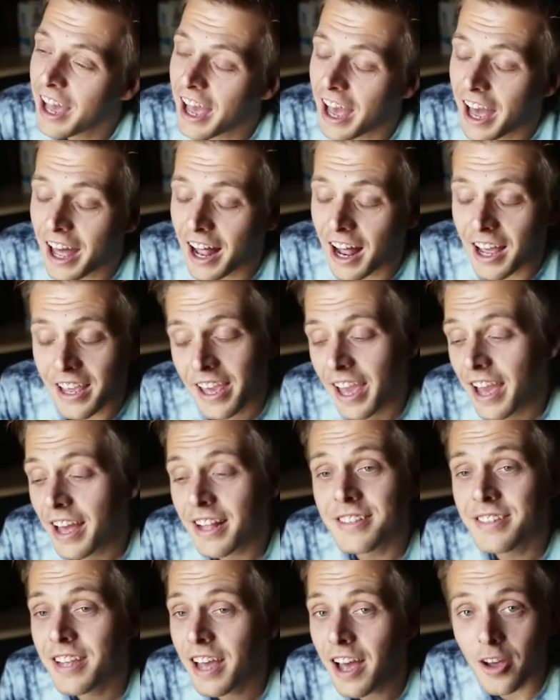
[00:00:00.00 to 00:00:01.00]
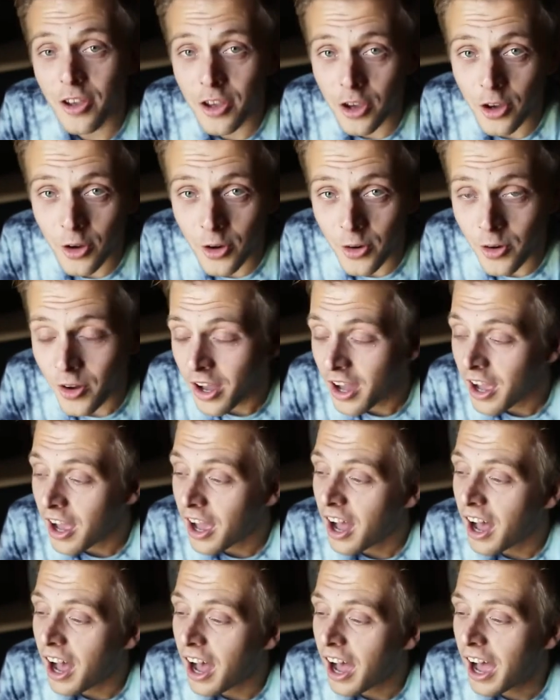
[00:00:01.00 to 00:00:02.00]
And I can't tell you
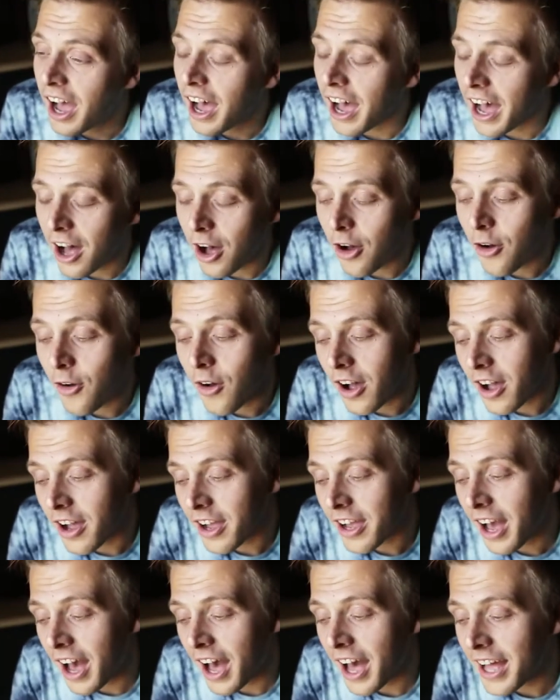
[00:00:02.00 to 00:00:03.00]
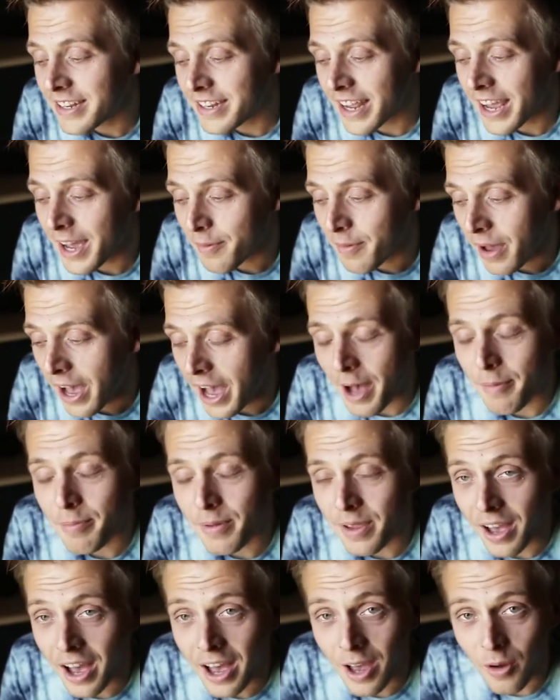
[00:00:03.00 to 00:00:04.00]
how goddamn
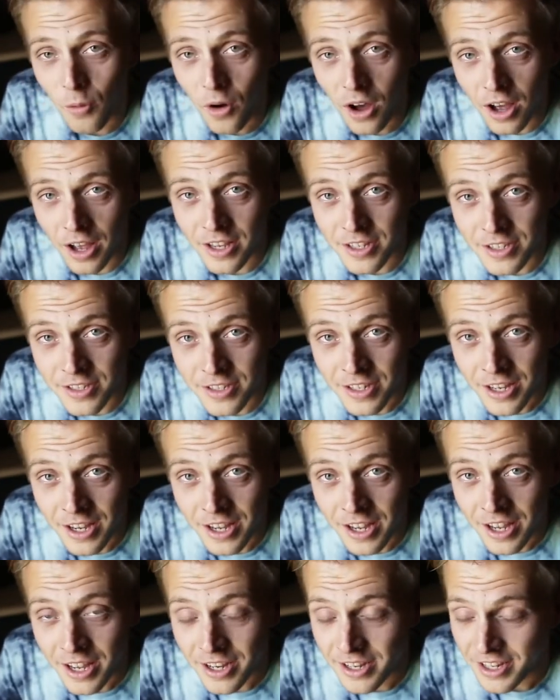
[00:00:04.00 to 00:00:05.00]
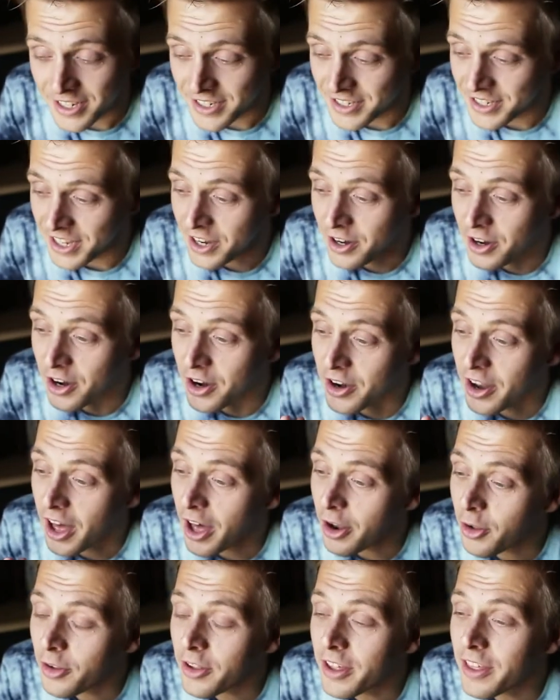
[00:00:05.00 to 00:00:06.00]
happy I was to see her
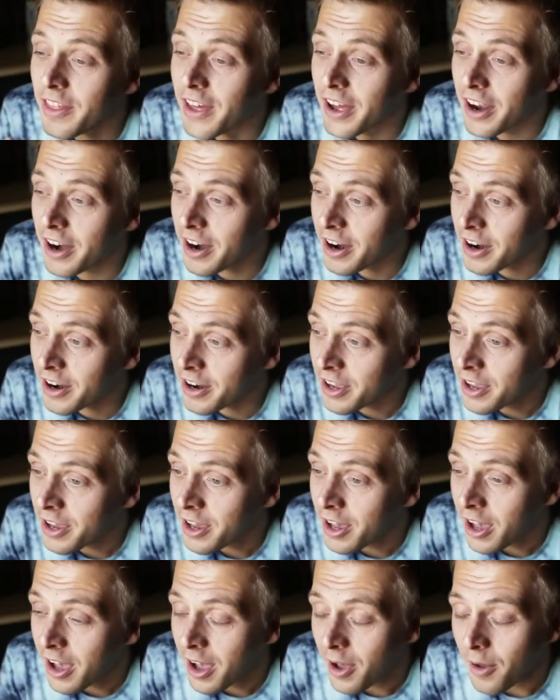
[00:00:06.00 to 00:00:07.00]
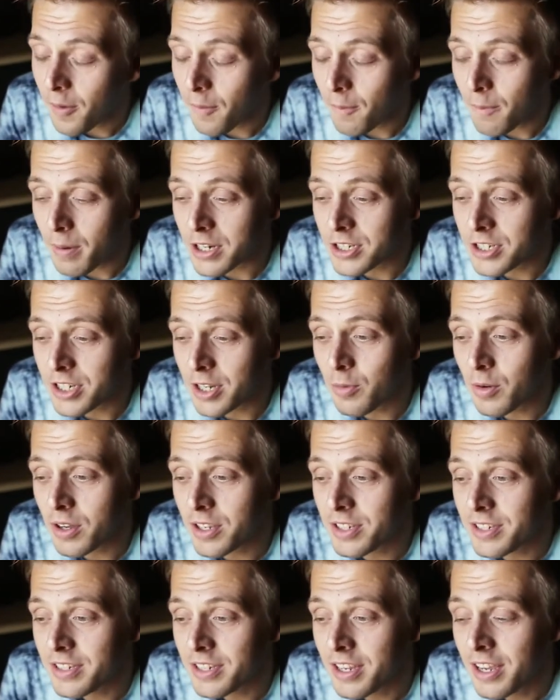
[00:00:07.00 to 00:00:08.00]
not only there, but she
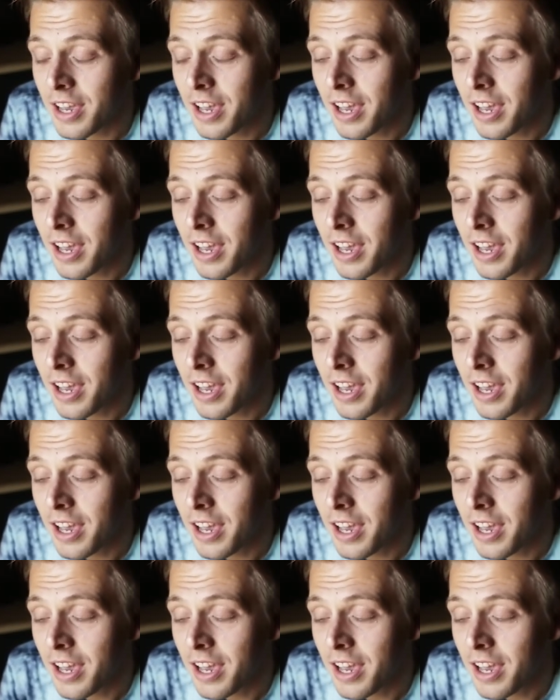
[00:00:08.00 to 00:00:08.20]
was